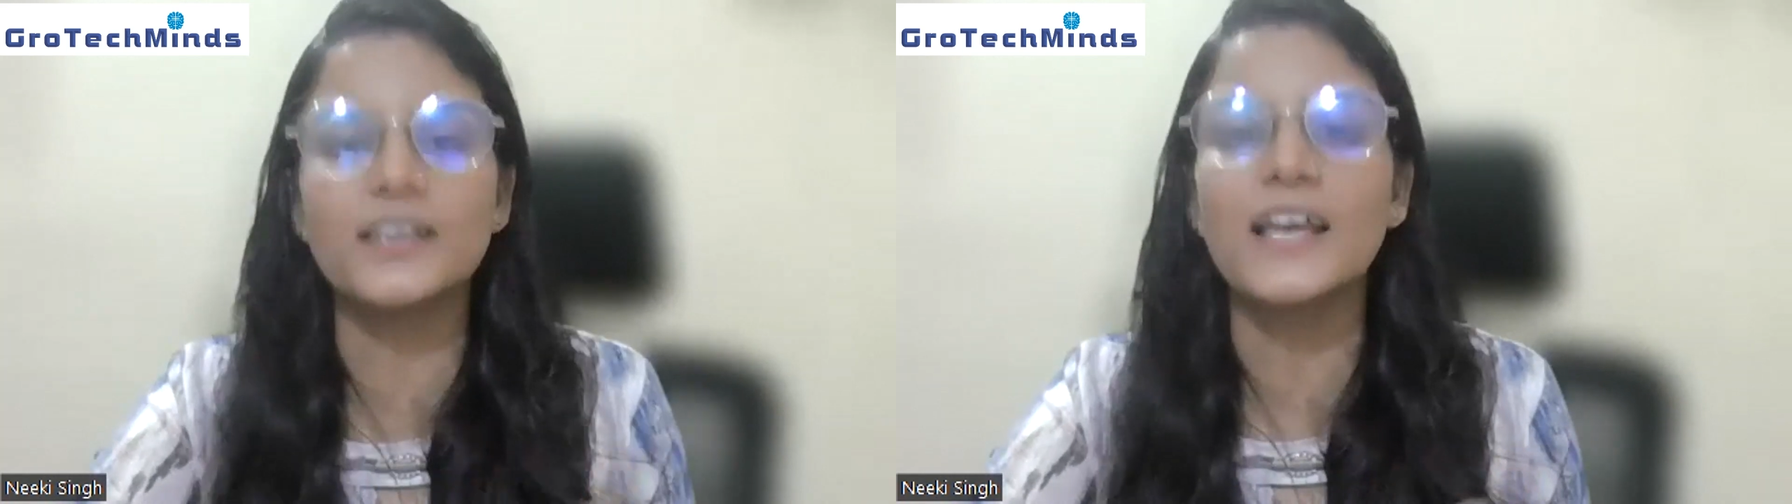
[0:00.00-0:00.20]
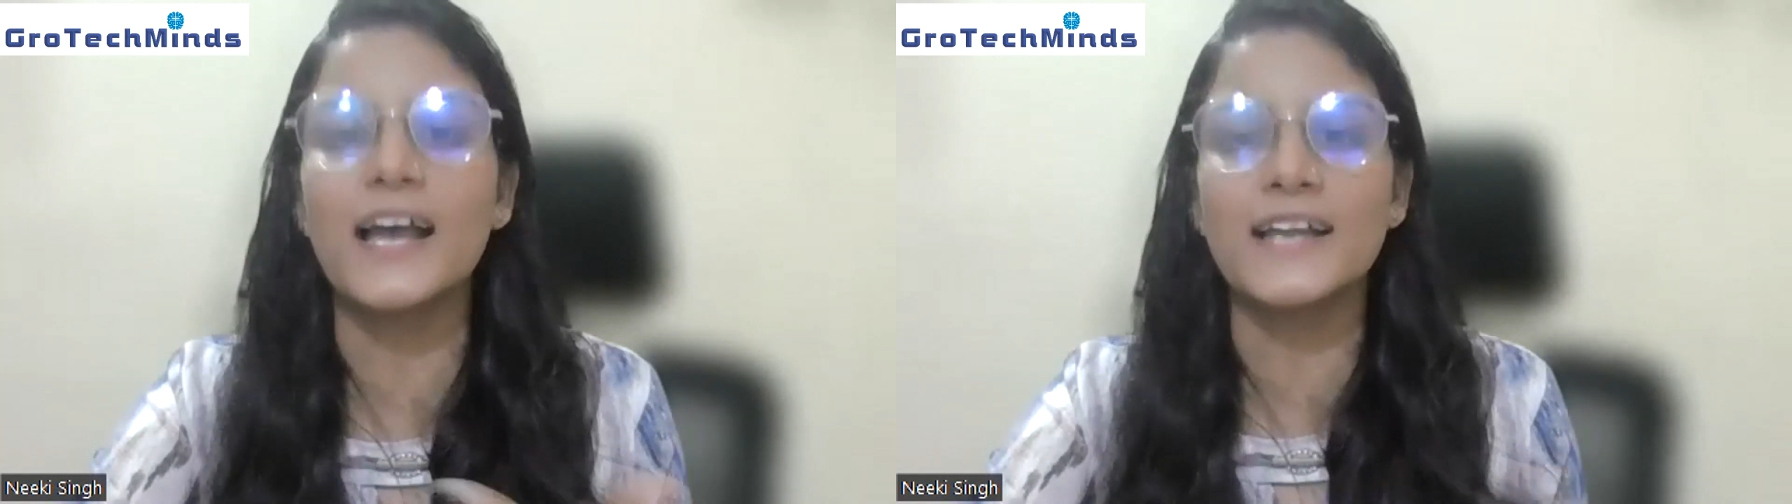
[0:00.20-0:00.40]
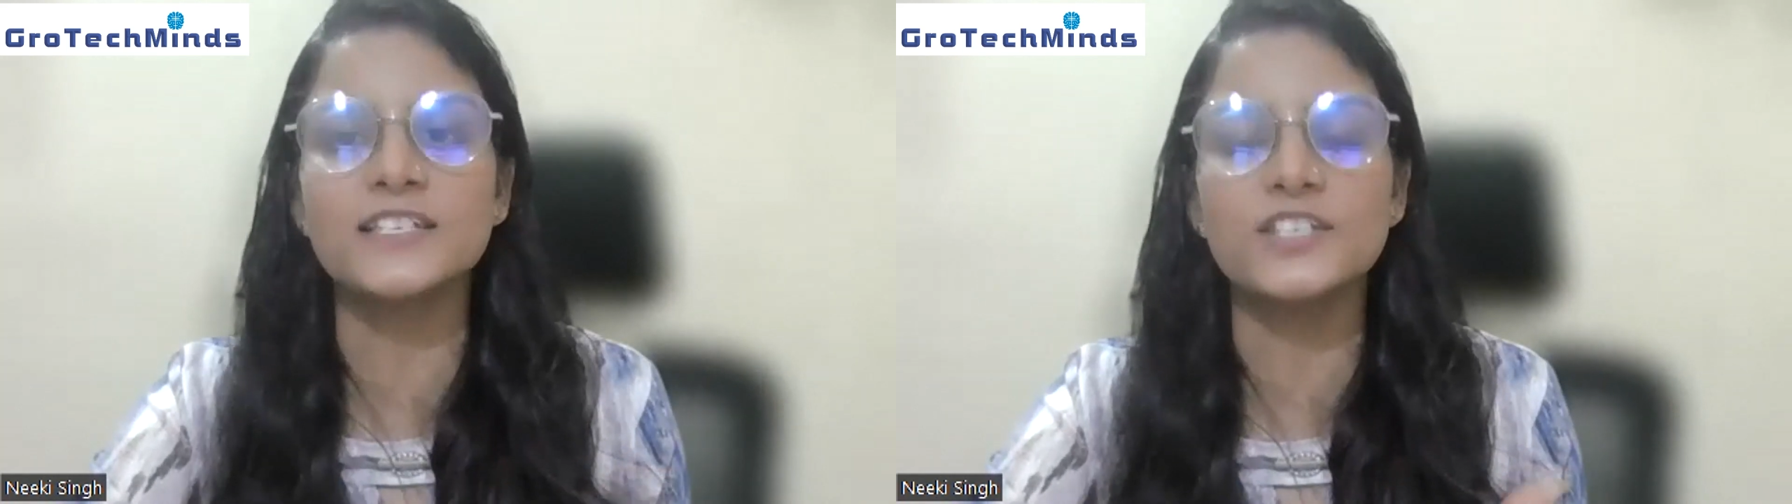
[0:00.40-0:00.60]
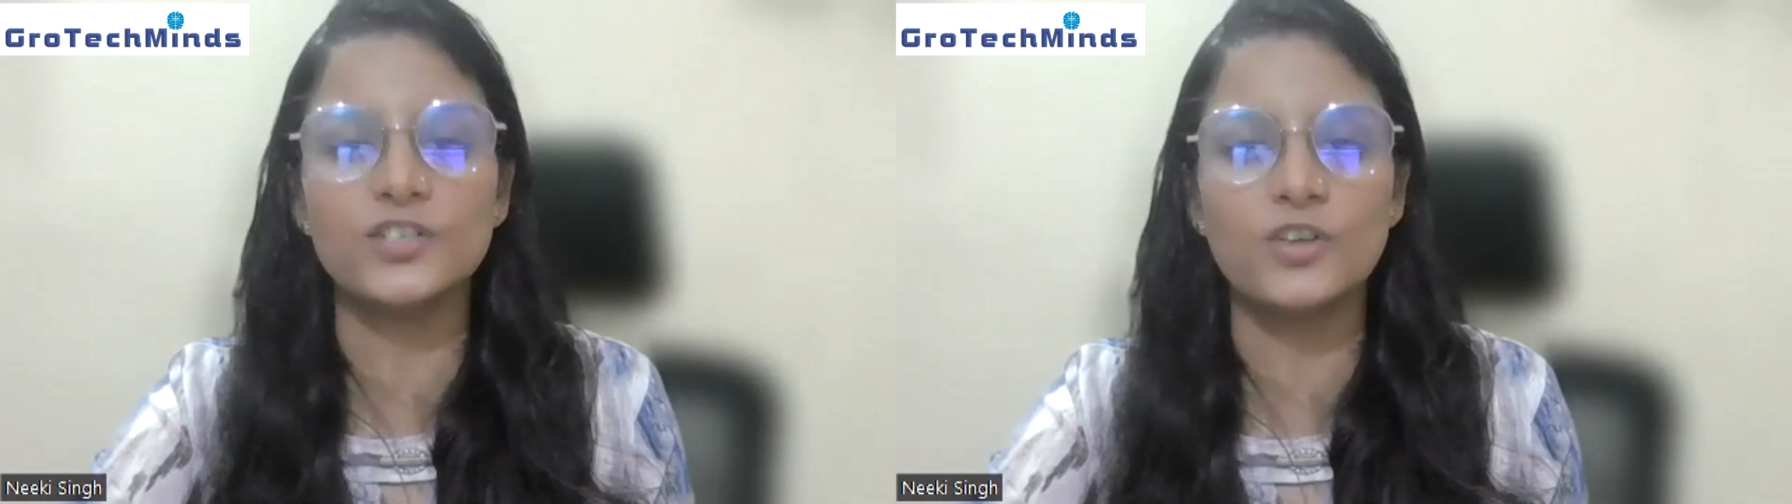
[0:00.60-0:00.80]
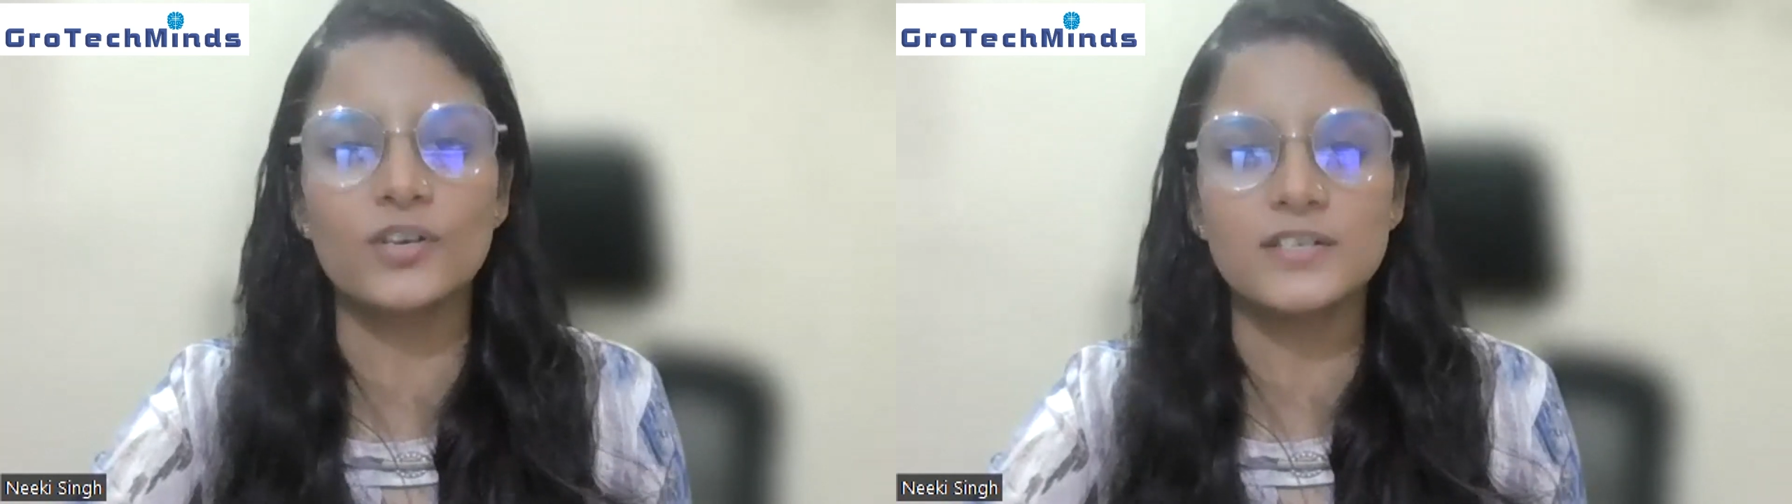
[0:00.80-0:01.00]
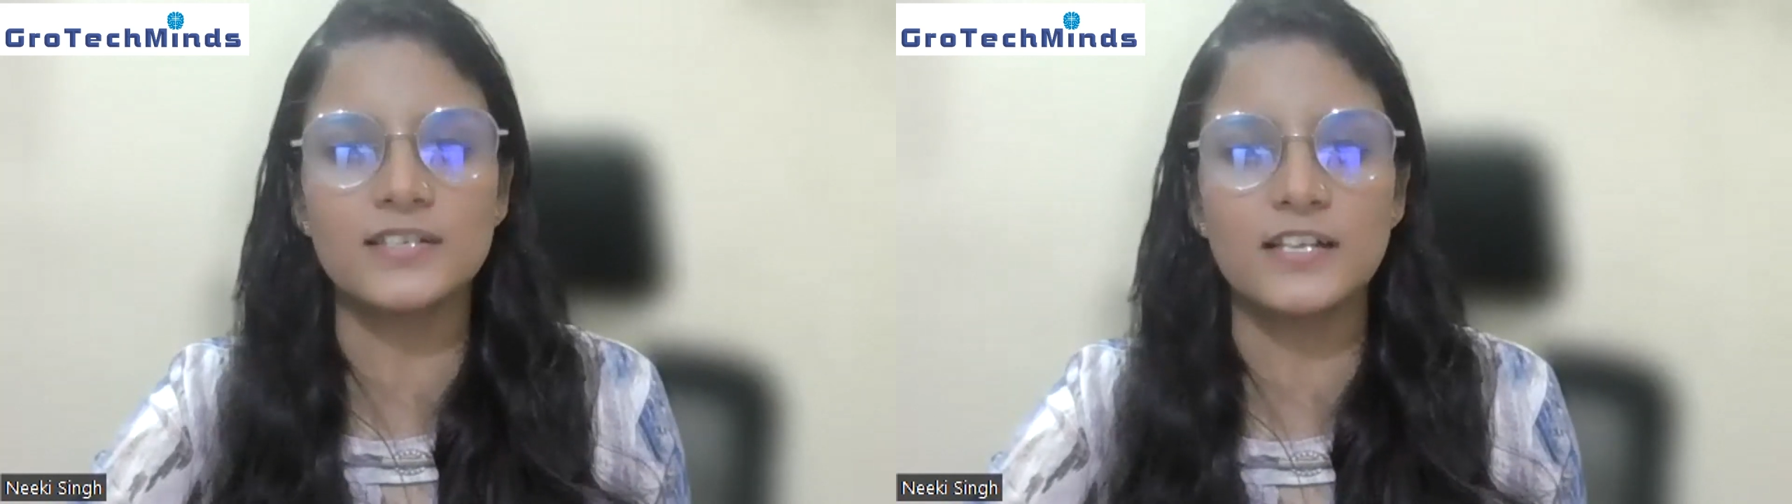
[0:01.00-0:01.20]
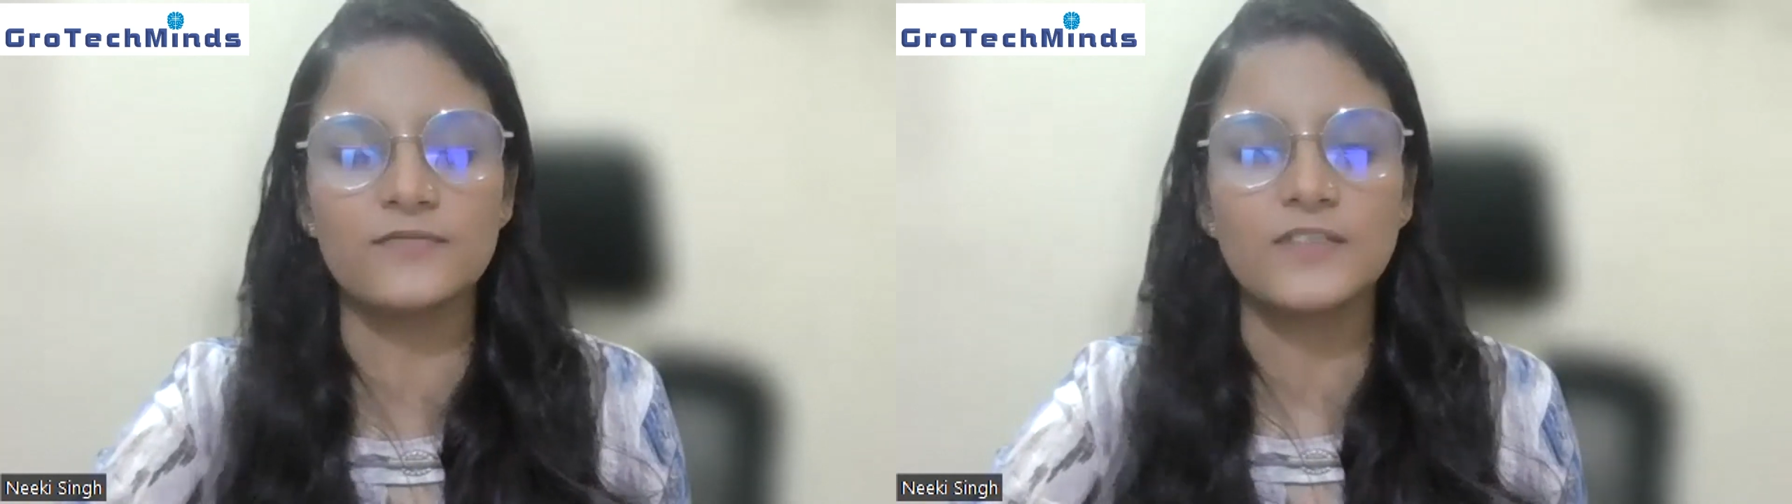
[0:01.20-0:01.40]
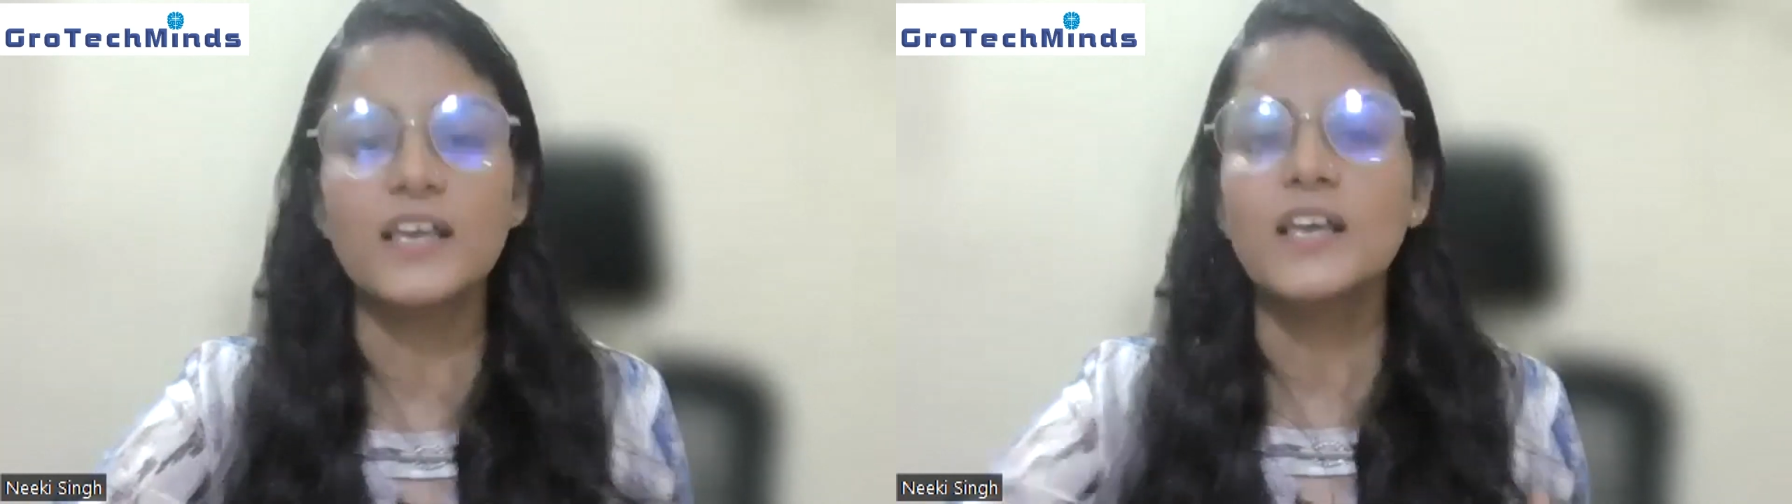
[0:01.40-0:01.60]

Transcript: enhance yourself,